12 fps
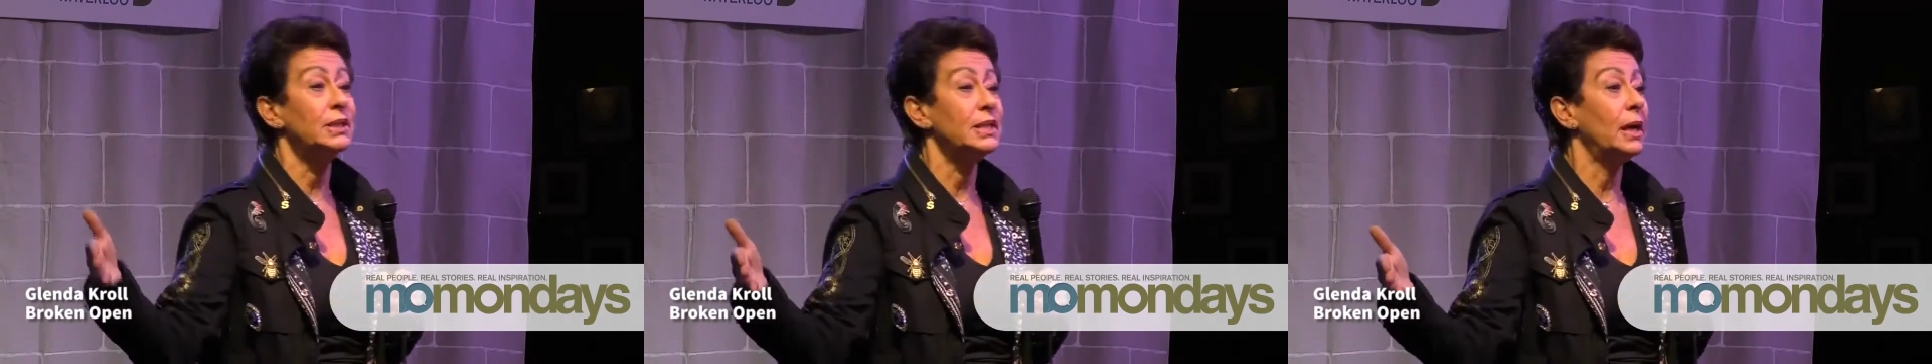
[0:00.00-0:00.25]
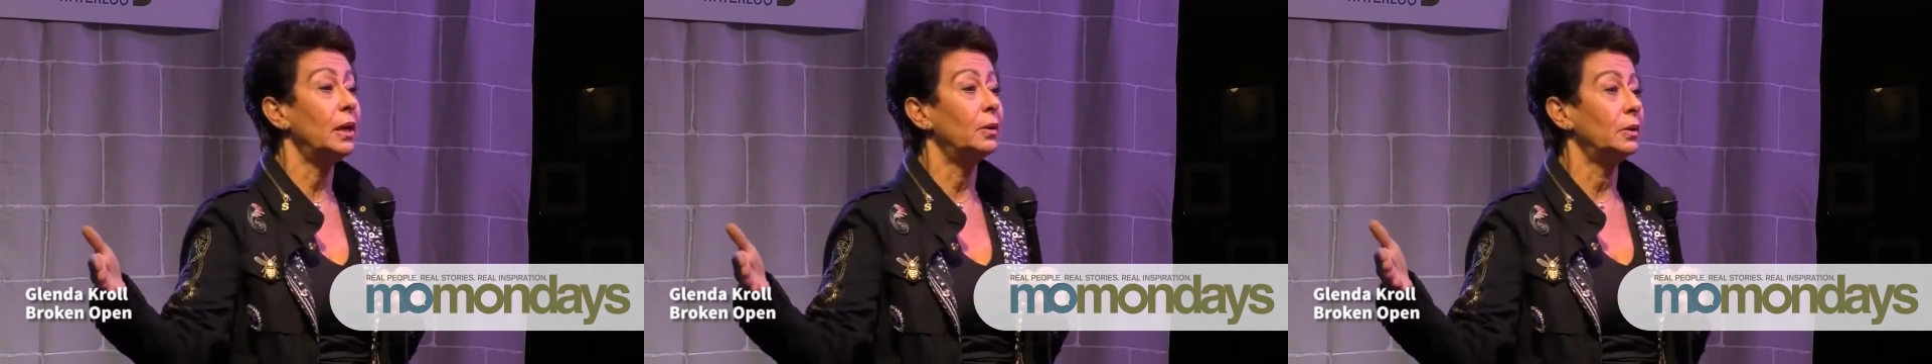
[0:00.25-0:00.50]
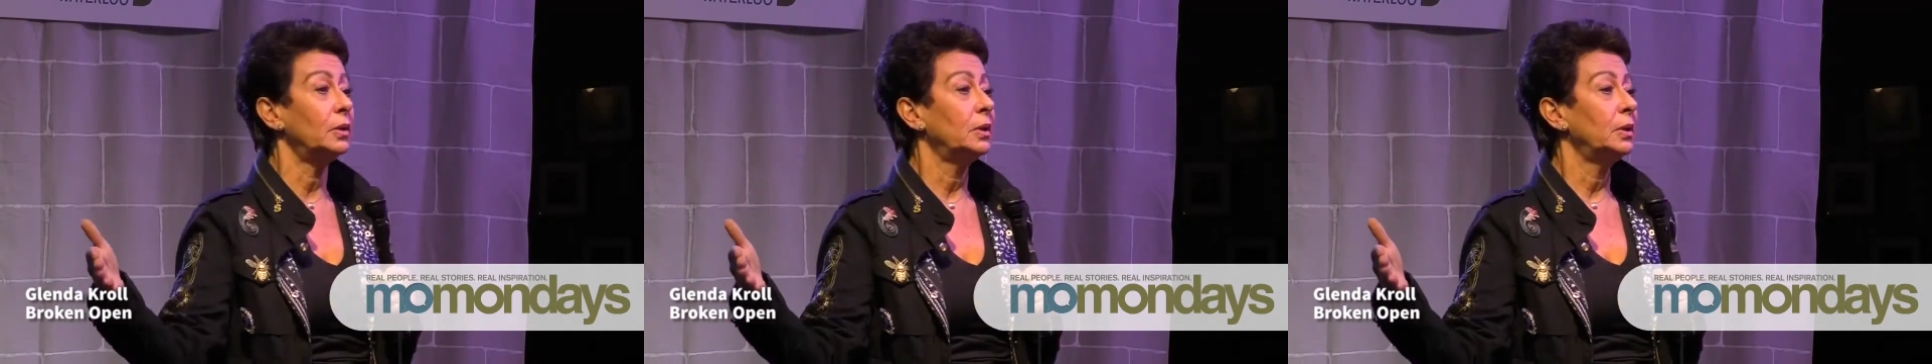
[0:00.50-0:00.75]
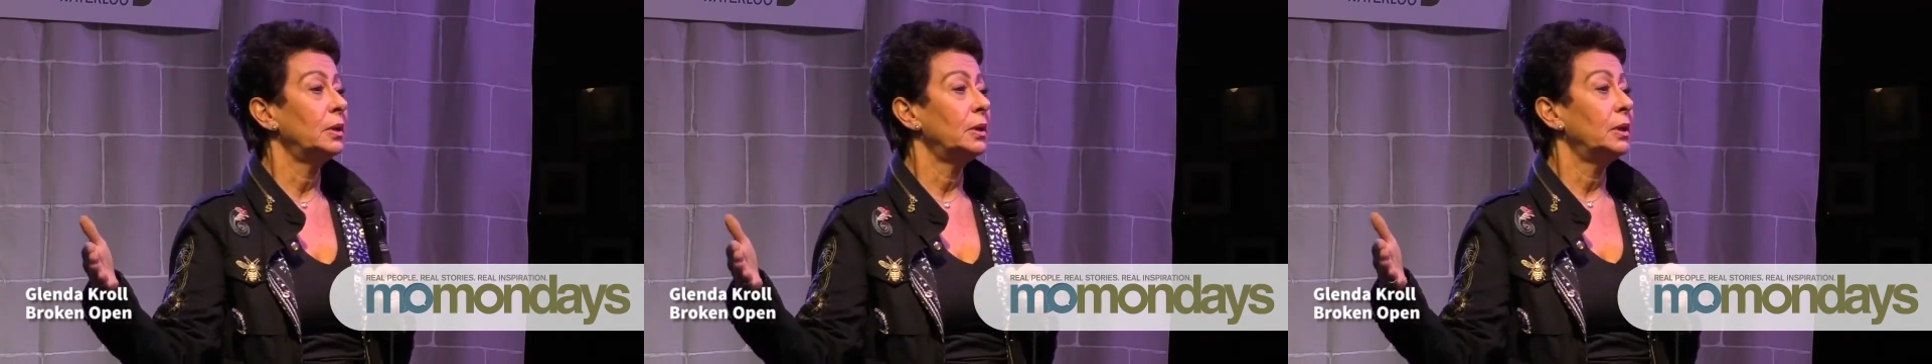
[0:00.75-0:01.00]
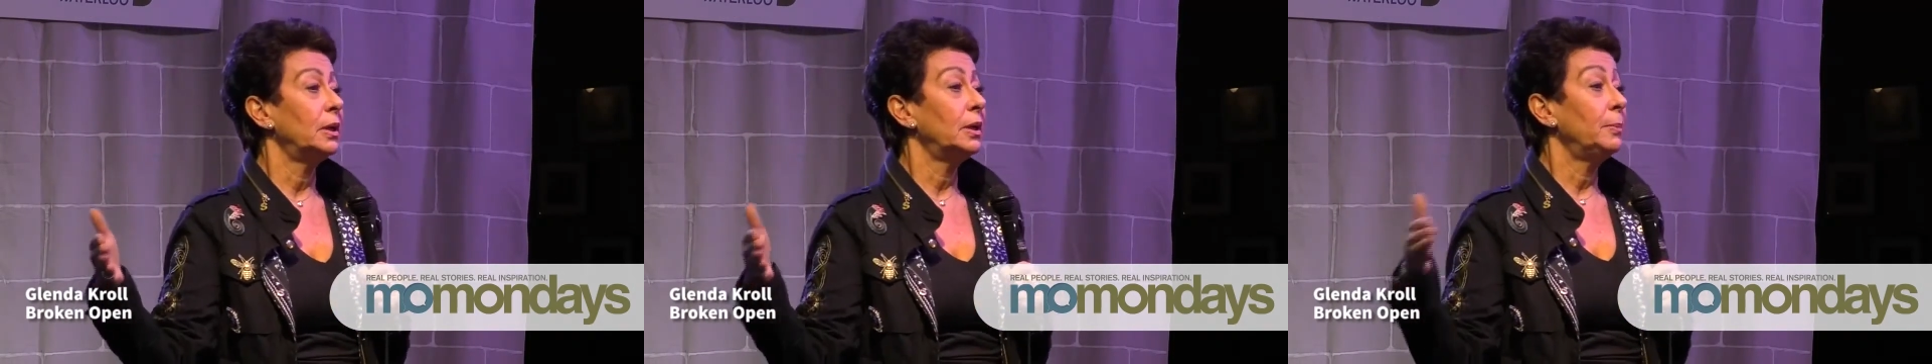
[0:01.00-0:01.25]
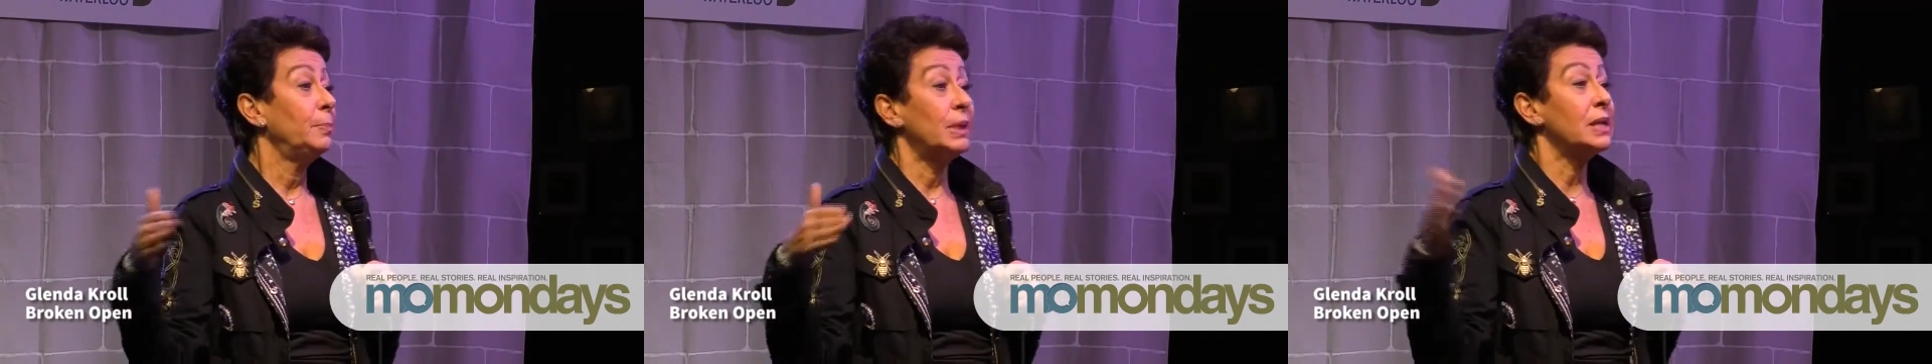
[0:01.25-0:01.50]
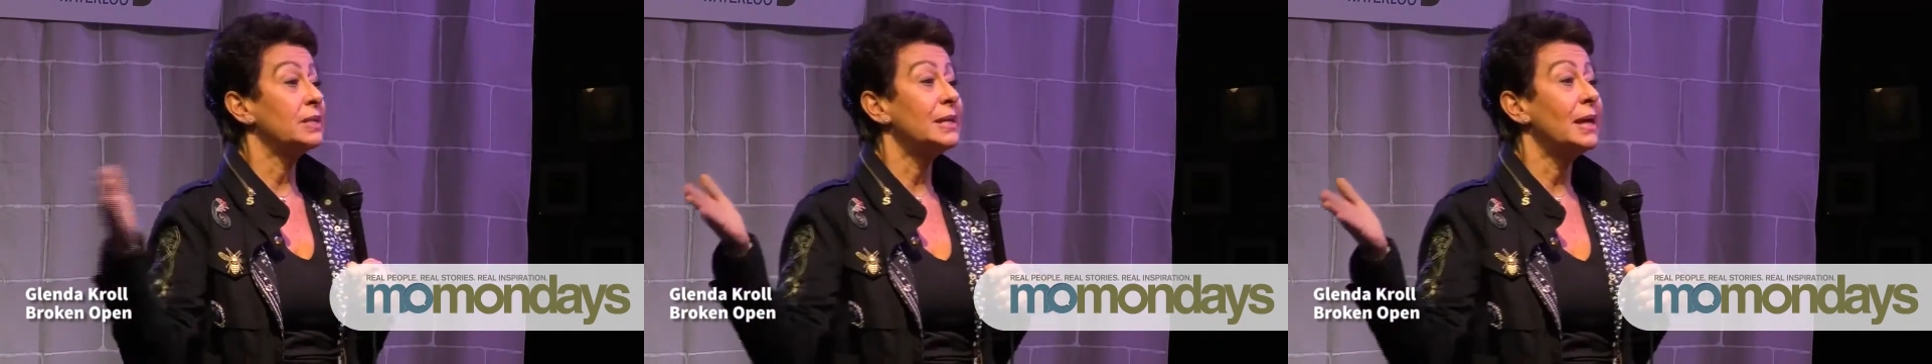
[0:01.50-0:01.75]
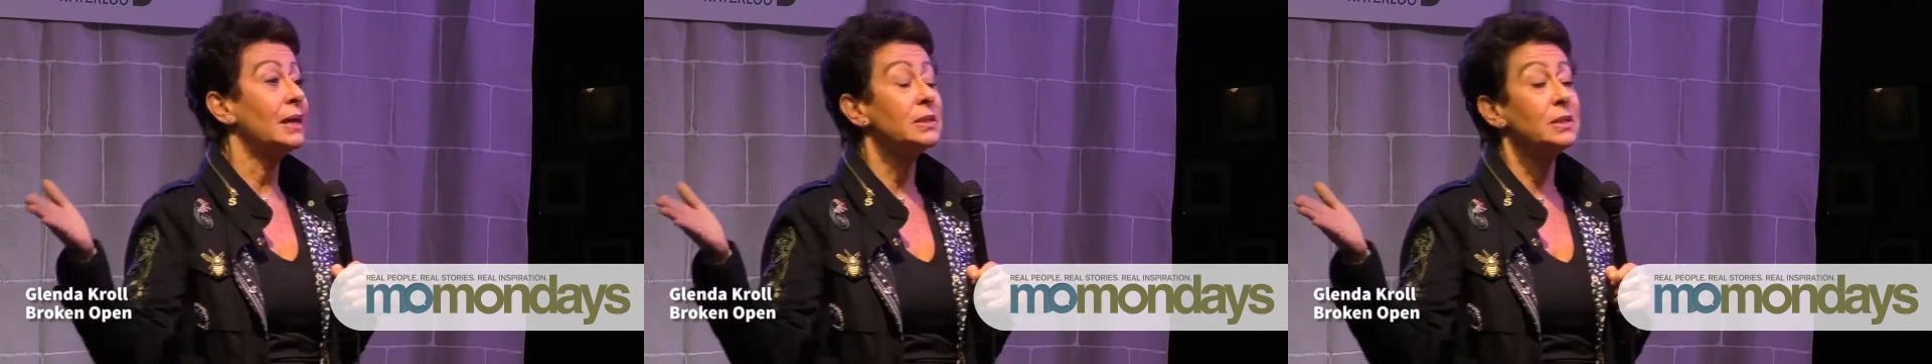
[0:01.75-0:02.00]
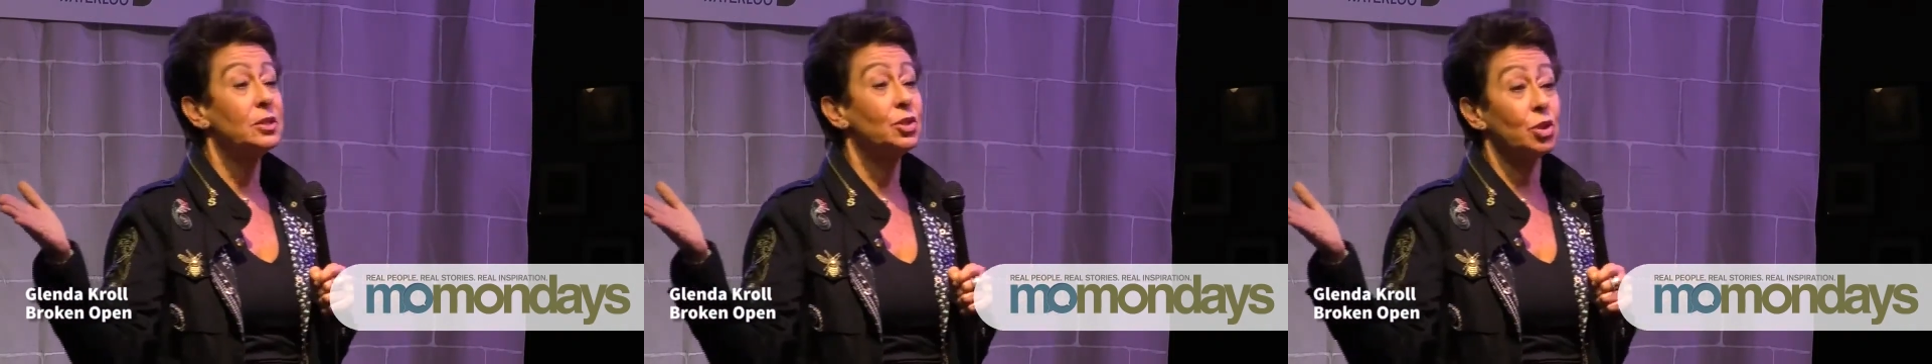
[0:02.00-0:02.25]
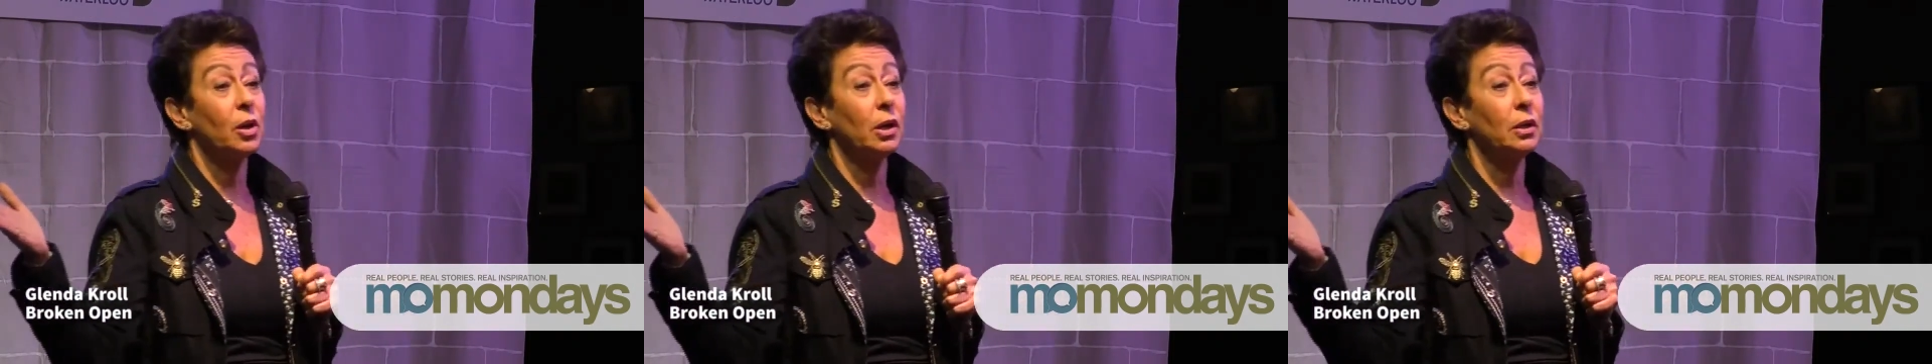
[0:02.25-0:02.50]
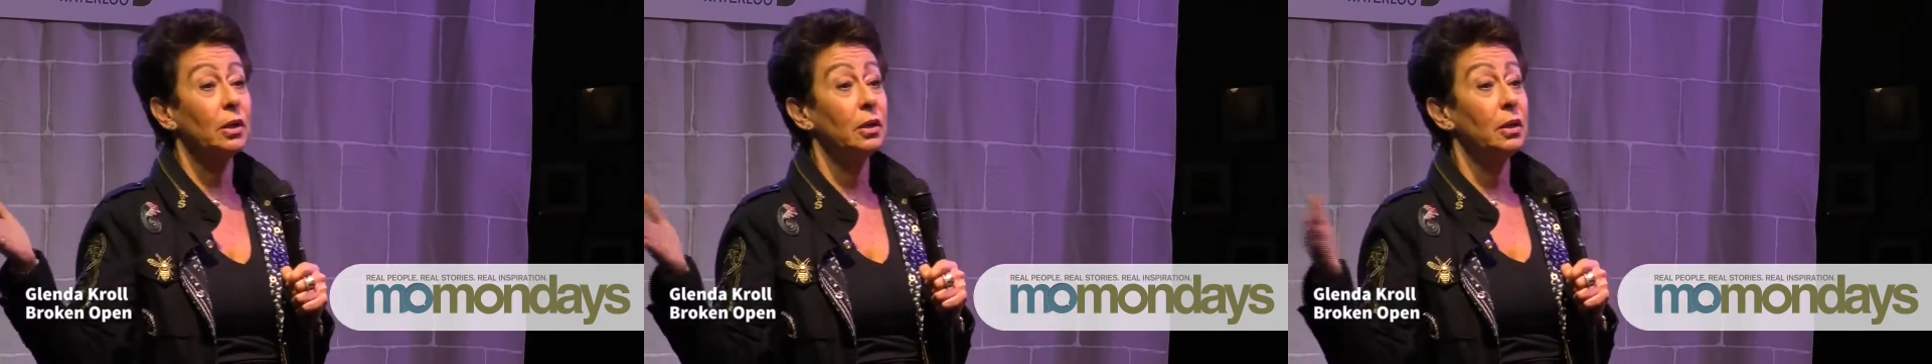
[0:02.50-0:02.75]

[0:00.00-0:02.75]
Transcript: down because that truck